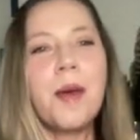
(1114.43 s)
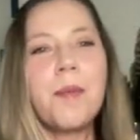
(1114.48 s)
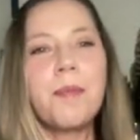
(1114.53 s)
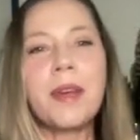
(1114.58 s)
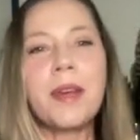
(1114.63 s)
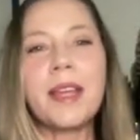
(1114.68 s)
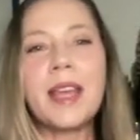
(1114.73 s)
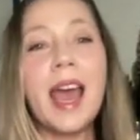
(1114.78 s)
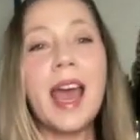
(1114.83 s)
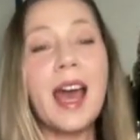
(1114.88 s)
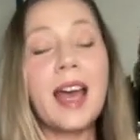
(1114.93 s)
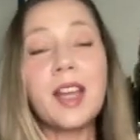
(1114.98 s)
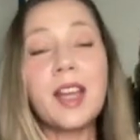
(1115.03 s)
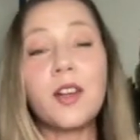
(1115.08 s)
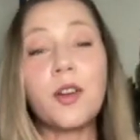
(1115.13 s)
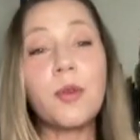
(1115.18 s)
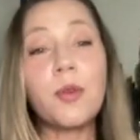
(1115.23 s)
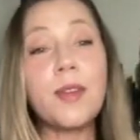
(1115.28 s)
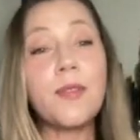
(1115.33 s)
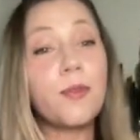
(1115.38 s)
But yeah, you
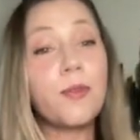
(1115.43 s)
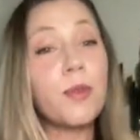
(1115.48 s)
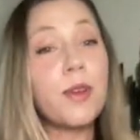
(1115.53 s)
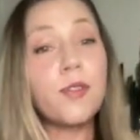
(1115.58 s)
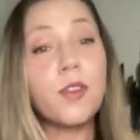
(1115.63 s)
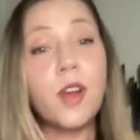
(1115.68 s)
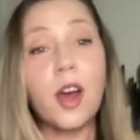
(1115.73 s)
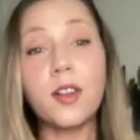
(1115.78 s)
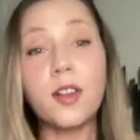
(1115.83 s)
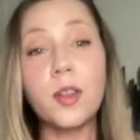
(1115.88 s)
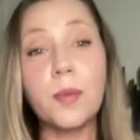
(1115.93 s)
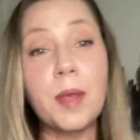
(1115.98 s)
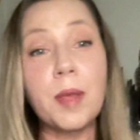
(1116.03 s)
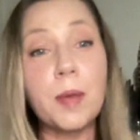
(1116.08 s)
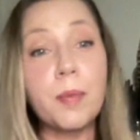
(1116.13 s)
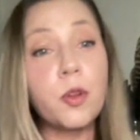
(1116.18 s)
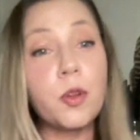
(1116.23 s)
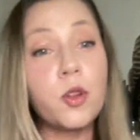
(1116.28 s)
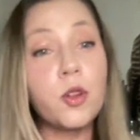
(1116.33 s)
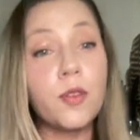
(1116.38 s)
know, we've talked to
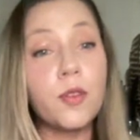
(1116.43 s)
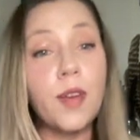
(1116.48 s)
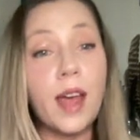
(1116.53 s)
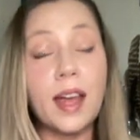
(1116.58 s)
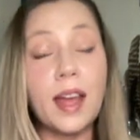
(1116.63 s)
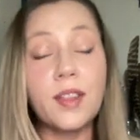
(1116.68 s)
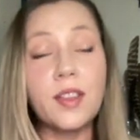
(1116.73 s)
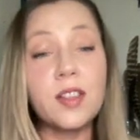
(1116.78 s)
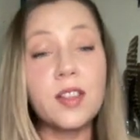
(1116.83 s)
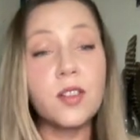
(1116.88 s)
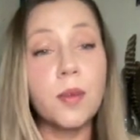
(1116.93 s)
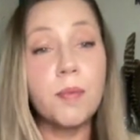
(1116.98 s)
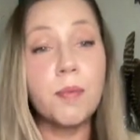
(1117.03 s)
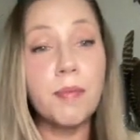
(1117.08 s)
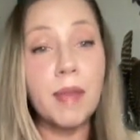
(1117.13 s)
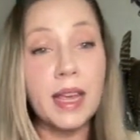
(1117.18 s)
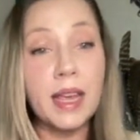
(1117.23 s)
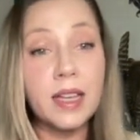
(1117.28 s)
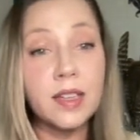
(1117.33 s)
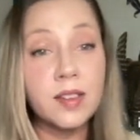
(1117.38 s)
people who've had these
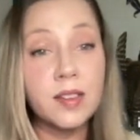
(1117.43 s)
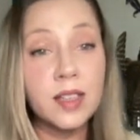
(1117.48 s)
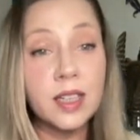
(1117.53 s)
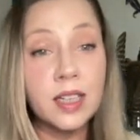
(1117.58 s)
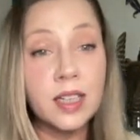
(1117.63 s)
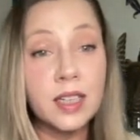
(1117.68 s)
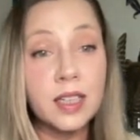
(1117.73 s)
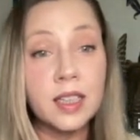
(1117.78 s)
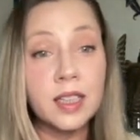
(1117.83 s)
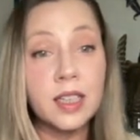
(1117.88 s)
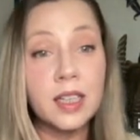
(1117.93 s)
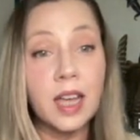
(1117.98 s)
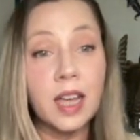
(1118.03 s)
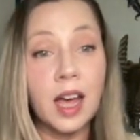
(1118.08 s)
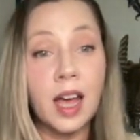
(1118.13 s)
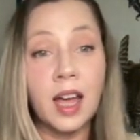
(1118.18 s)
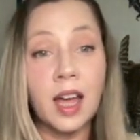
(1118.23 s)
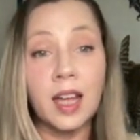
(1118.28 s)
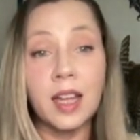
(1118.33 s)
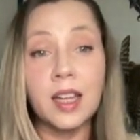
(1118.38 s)
amazing,
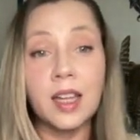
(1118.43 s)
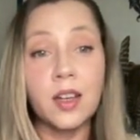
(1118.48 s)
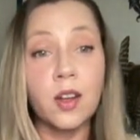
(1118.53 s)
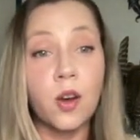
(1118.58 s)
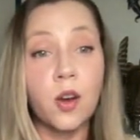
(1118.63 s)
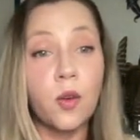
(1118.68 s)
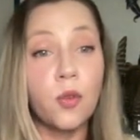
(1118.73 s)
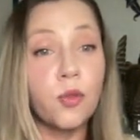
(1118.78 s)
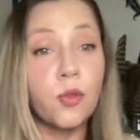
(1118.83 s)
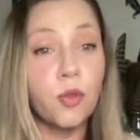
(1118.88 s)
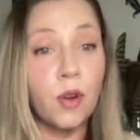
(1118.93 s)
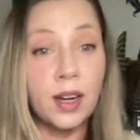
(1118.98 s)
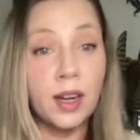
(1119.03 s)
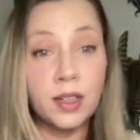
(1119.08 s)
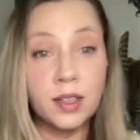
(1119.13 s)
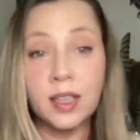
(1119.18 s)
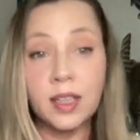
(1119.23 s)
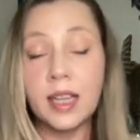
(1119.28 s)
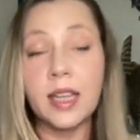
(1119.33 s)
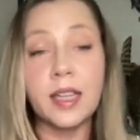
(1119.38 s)
you know,
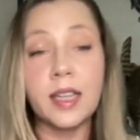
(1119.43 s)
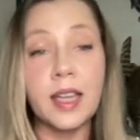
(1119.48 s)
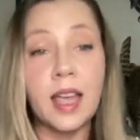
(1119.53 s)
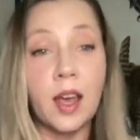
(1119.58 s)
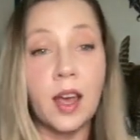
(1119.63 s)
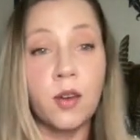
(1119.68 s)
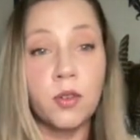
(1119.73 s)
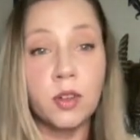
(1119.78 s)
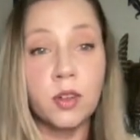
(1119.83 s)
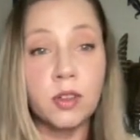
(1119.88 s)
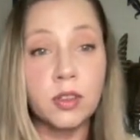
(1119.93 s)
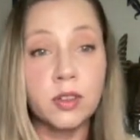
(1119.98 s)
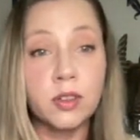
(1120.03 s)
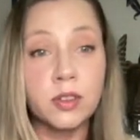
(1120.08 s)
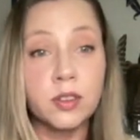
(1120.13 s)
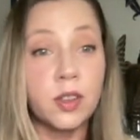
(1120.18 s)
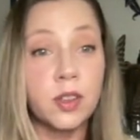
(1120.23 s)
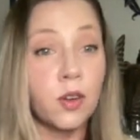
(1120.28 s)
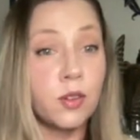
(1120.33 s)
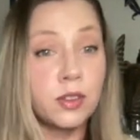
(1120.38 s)
friendly
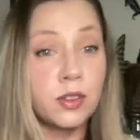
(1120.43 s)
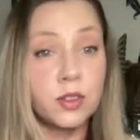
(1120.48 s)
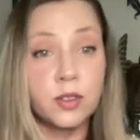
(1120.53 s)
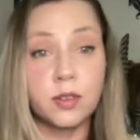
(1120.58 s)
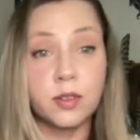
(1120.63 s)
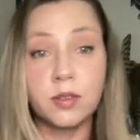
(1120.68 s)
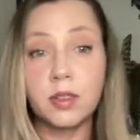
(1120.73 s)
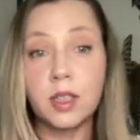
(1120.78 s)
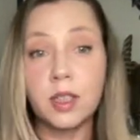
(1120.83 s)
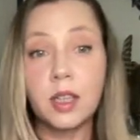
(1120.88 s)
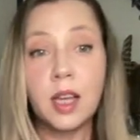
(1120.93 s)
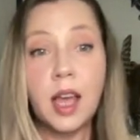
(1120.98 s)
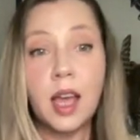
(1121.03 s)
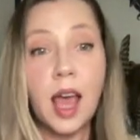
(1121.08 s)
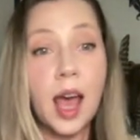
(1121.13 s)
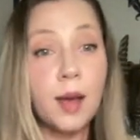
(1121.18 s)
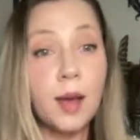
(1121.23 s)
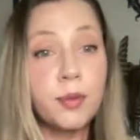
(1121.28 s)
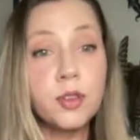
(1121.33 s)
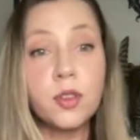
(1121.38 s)
encounters. They're just
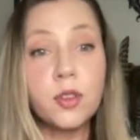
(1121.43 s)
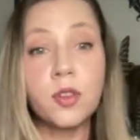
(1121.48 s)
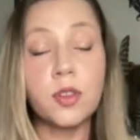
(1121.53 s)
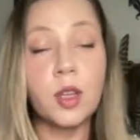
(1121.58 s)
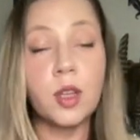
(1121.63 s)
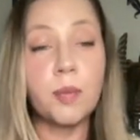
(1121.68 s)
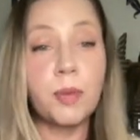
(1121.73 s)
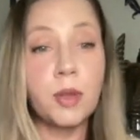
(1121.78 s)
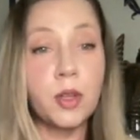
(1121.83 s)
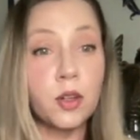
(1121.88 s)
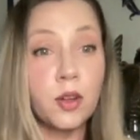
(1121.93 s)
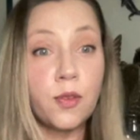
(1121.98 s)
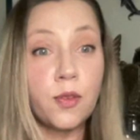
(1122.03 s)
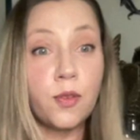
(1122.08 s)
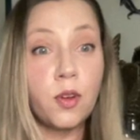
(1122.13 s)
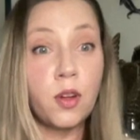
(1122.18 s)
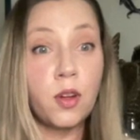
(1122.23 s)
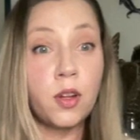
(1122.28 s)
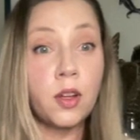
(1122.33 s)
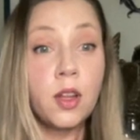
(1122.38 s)
absolutely
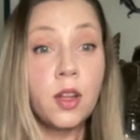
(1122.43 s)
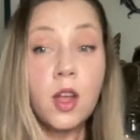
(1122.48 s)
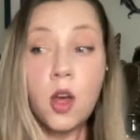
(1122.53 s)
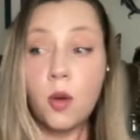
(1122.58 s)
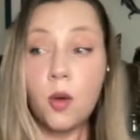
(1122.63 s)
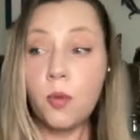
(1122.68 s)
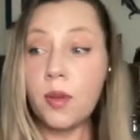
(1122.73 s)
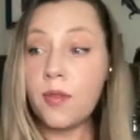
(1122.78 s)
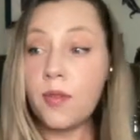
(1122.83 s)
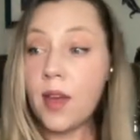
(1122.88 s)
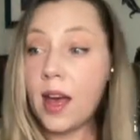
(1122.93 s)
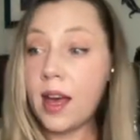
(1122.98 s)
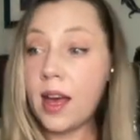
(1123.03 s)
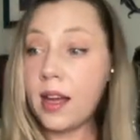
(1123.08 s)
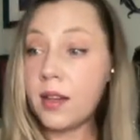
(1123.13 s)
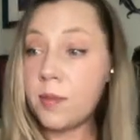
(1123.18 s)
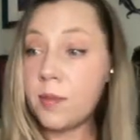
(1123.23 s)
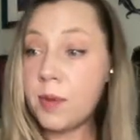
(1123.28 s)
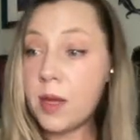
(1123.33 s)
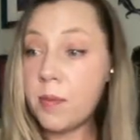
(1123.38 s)
beautiful. We've
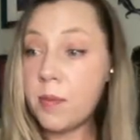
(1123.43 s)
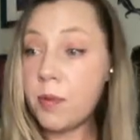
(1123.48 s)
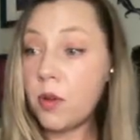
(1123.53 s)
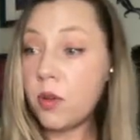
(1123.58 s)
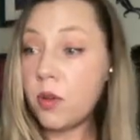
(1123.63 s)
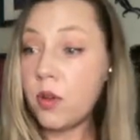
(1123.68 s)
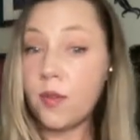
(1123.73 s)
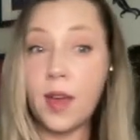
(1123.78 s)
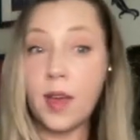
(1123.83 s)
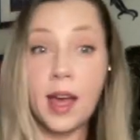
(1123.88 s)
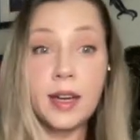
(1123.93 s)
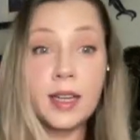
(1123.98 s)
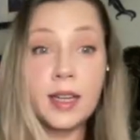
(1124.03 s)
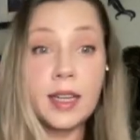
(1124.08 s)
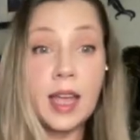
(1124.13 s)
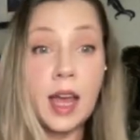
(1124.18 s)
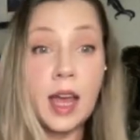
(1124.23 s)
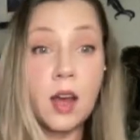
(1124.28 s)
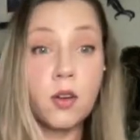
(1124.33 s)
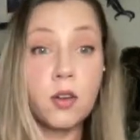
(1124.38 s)
had people who've had
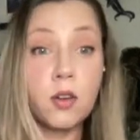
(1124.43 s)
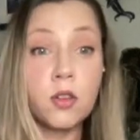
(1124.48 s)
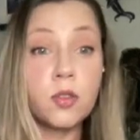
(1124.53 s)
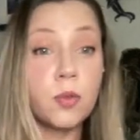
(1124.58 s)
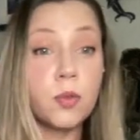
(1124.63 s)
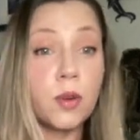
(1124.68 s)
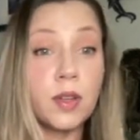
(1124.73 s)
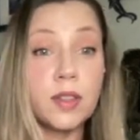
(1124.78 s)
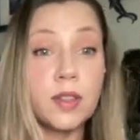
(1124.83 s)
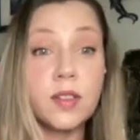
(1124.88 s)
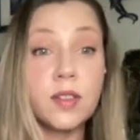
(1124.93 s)
encounters where it